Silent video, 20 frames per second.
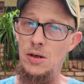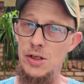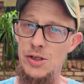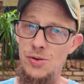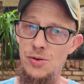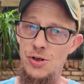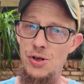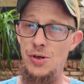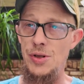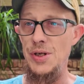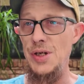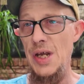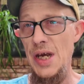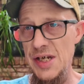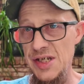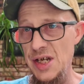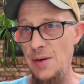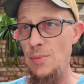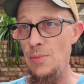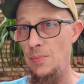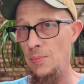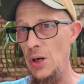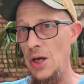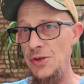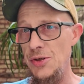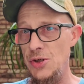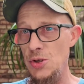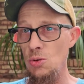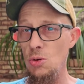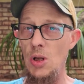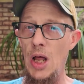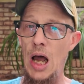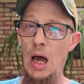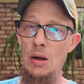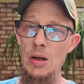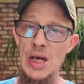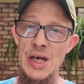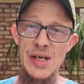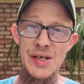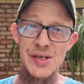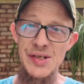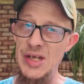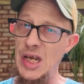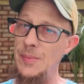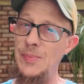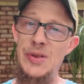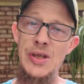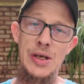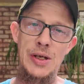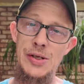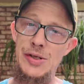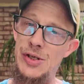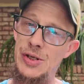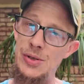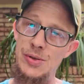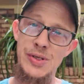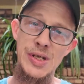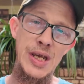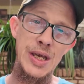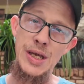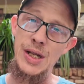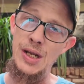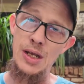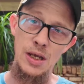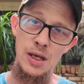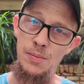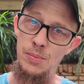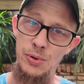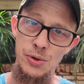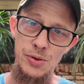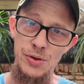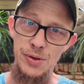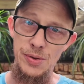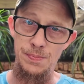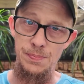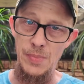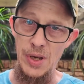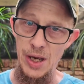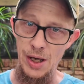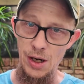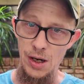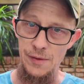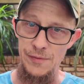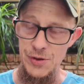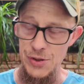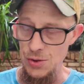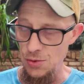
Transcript: long story short, the next time I brought the tool out, same thing. As soon as I hit it, it blew the head off the